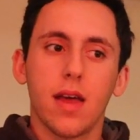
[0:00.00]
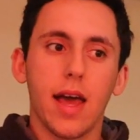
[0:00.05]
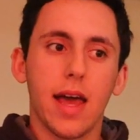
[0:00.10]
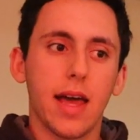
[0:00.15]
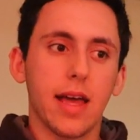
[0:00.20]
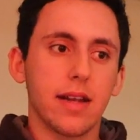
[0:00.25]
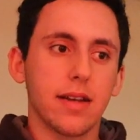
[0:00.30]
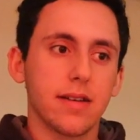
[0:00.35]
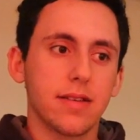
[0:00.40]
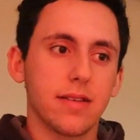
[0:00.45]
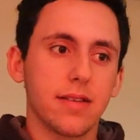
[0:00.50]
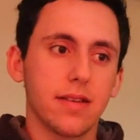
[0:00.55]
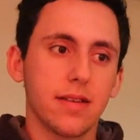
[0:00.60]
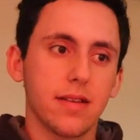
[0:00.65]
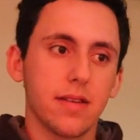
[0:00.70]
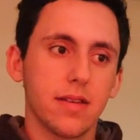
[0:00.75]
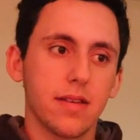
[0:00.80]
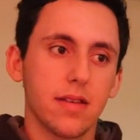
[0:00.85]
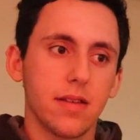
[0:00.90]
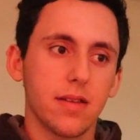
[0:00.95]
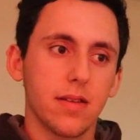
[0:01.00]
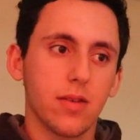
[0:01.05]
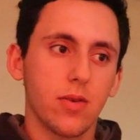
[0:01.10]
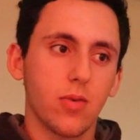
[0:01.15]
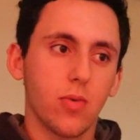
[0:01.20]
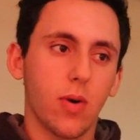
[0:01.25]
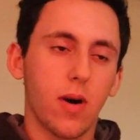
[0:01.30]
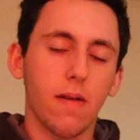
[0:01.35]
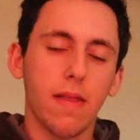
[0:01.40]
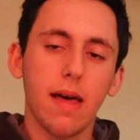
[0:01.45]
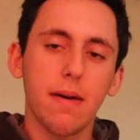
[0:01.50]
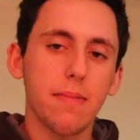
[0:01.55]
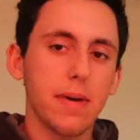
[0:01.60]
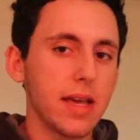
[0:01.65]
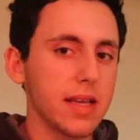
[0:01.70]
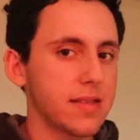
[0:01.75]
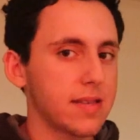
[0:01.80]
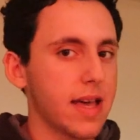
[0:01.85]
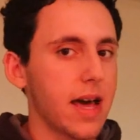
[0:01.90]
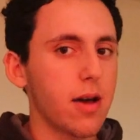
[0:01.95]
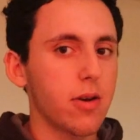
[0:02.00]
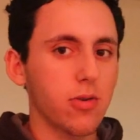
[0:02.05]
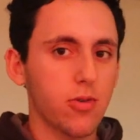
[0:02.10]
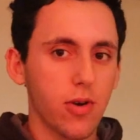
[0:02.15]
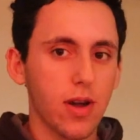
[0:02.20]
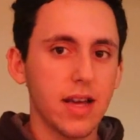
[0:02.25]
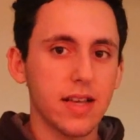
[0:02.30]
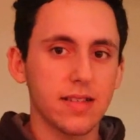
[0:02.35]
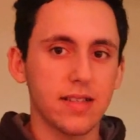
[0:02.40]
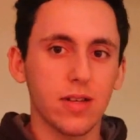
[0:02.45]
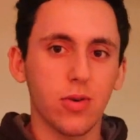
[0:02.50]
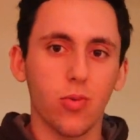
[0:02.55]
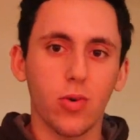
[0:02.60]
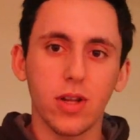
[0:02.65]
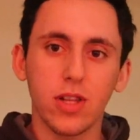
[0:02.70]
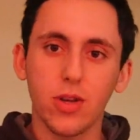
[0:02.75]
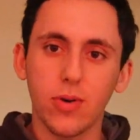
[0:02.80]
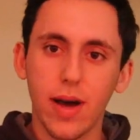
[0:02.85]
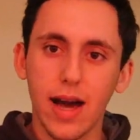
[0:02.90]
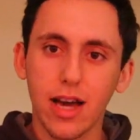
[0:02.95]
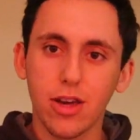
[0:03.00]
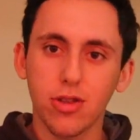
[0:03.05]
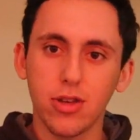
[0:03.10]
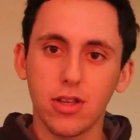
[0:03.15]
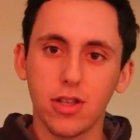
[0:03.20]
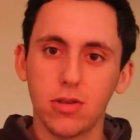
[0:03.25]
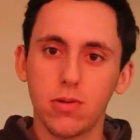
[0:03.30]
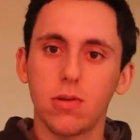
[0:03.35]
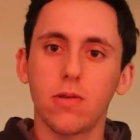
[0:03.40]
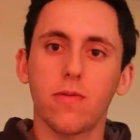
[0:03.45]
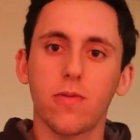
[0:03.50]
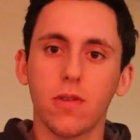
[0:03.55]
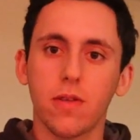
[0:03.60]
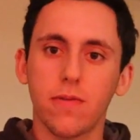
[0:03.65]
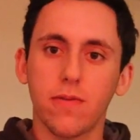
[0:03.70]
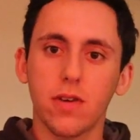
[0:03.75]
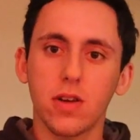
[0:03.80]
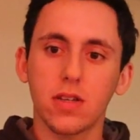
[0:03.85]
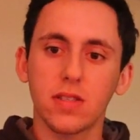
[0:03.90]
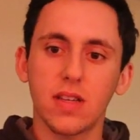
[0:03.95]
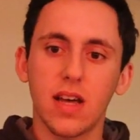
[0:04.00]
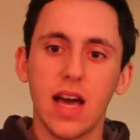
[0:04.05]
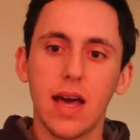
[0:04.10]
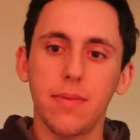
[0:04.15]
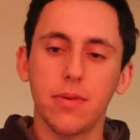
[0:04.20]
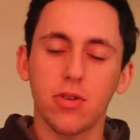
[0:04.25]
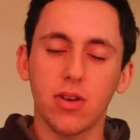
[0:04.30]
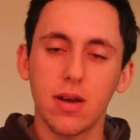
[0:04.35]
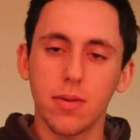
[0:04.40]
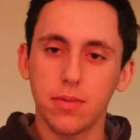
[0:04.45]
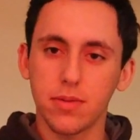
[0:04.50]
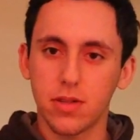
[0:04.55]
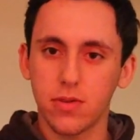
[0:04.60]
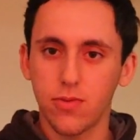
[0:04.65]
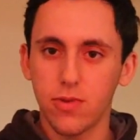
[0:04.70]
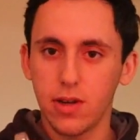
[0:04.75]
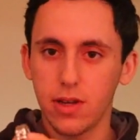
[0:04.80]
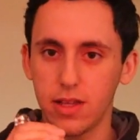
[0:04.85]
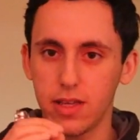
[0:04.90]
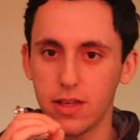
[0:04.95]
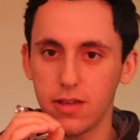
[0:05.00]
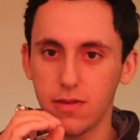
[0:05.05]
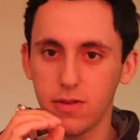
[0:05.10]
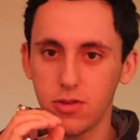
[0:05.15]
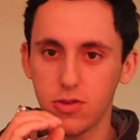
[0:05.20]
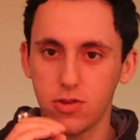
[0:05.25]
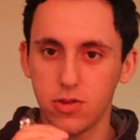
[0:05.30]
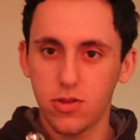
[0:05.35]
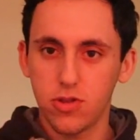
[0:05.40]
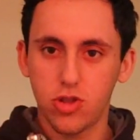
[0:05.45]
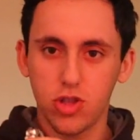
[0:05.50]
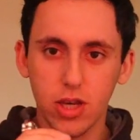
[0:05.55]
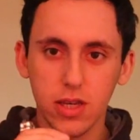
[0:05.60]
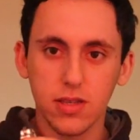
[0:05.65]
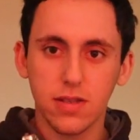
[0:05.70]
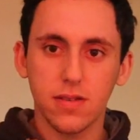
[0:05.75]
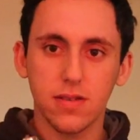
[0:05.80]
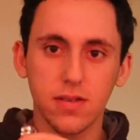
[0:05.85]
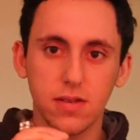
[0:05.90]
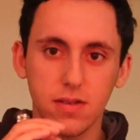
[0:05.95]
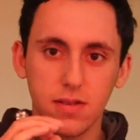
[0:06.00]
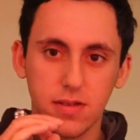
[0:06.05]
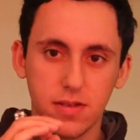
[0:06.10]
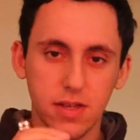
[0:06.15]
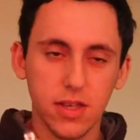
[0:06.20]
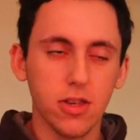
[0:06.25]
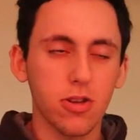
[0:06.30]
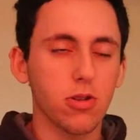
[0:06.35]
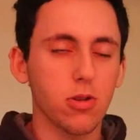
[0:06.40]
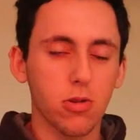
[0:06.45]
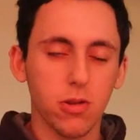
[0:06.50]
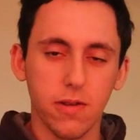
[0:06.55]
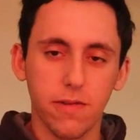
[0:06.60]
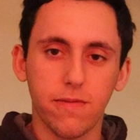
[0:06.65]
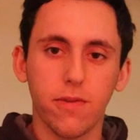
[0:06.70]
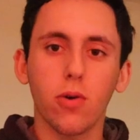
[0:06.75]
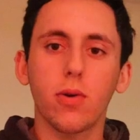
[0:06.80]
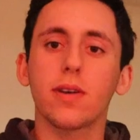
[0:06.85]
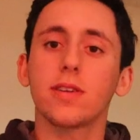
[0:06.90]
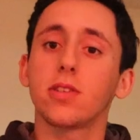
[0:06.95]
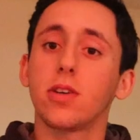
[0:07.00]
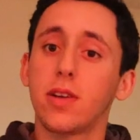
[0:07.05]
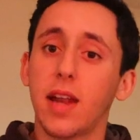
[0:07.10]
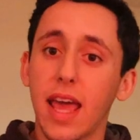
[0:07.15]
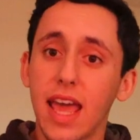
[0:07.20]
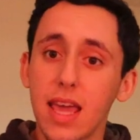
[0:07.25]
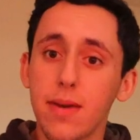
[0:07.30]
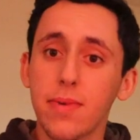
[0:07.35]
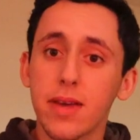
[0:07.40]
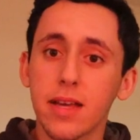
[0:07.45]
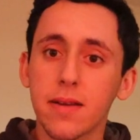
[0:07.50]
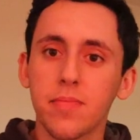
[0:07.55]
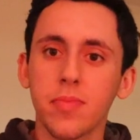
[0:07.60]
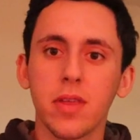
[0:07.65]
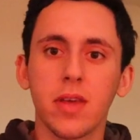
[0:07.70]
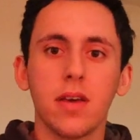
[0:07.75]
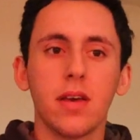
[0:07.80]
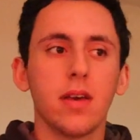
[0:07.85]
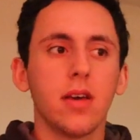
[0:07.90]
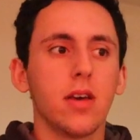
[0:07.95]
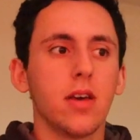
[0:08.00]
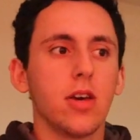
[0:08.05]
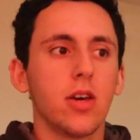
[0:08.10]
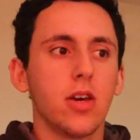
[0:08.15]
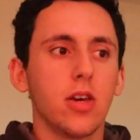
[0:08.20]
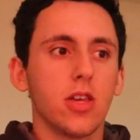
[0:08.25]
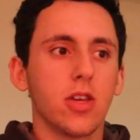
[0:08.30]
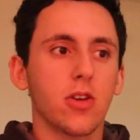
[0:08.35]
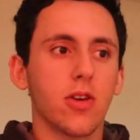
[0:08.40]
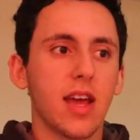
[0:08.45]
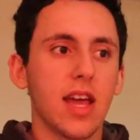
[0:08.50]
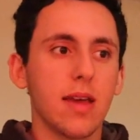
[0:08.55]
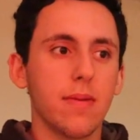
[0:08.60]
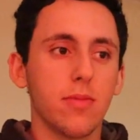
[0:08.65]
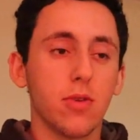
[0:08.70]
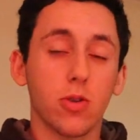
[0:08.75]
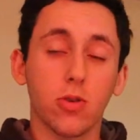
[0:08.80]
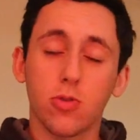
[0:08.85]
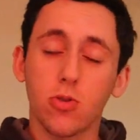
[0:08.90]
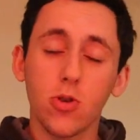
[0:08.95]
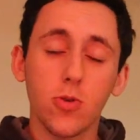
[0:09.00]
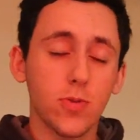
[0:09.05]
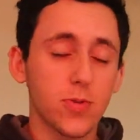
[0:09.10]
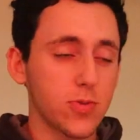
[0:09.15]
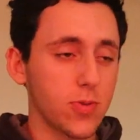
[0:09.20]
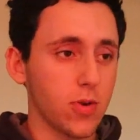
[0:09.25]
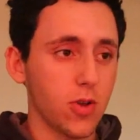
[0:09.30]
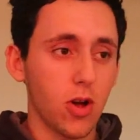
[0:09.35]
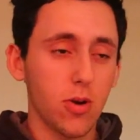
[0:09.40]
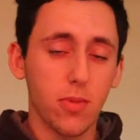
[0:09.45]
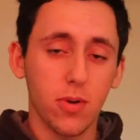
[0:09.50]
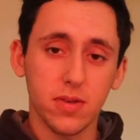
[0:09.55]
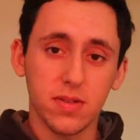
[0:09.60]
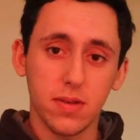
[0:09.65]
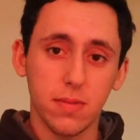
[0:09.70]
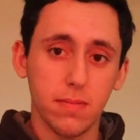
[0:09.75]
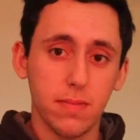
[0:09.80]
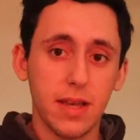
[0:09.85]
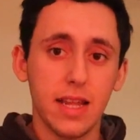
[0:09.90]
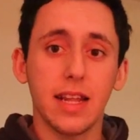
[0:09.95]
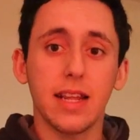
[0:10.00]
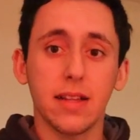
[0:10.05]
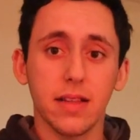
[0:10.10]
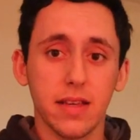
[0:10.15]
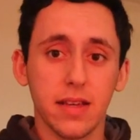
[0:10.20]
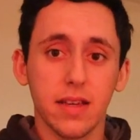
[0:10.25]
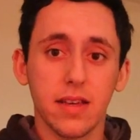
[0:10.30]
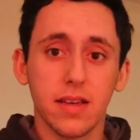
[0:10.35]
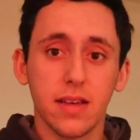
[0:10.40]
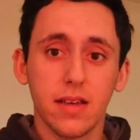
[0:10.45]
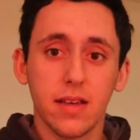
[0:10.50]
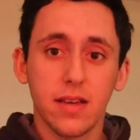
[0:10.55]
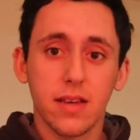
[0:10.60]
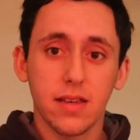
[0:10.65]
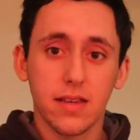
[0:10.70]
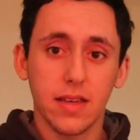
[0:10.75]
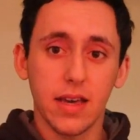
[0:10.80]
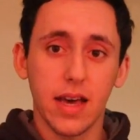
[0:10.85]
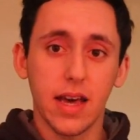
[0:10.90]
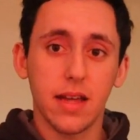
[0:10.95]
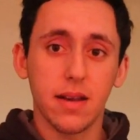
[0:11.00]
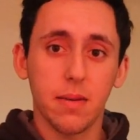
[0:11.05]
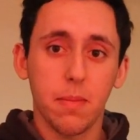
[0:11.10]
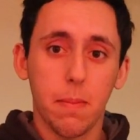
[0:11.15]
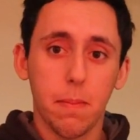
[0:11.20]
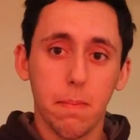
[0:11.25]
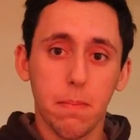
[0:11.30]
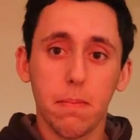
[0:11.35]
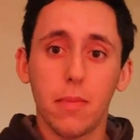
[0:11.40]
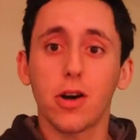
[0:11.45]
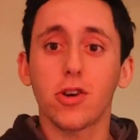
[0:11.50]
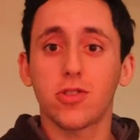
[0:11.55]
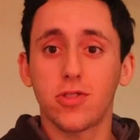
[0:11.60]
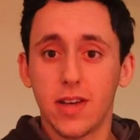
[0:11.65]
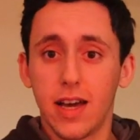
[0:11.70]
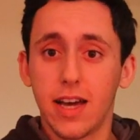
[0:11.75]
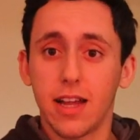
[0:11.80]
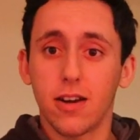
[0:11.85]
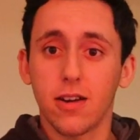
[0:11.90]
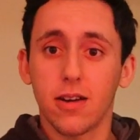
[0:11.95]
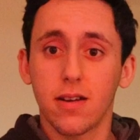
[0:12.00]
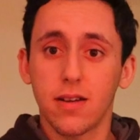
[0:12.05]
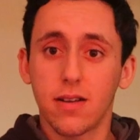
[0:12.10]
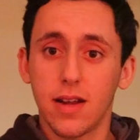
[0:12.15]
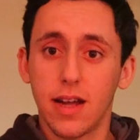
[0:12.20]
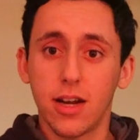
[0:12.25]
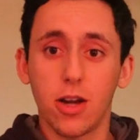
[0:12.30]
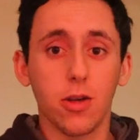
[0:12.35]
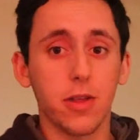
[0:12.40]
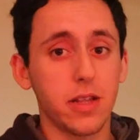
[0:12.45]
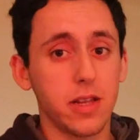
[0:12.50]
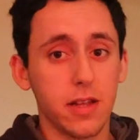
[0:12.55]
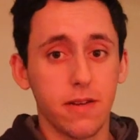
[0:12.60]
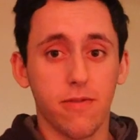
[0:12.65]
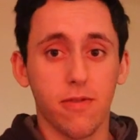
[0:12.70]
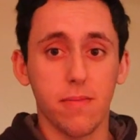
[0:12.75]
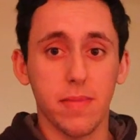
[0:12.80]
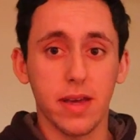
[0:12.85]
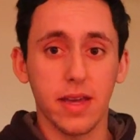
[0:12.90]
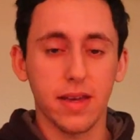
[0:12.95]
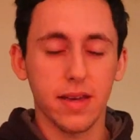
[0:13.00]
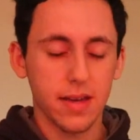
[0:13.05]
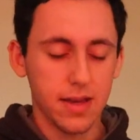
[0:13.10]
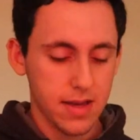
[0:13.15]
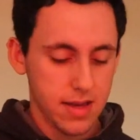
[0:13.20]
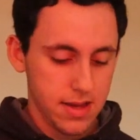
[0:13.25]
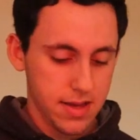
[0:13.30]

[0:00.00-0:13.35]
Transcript: And while that may sound crazy, when you actually do it for the first time and you're able to really just singularly focus on aiming, your groups will almost immediately get much tighter. I know they did for me.